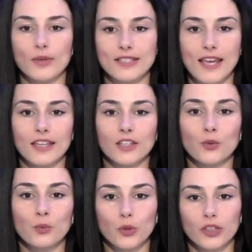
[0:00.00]
I was saying
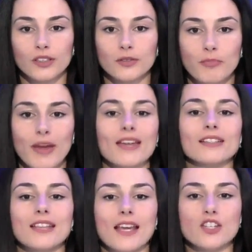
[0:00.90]
you wouldn't pay
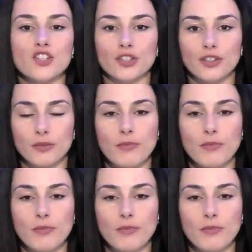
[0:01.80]
attention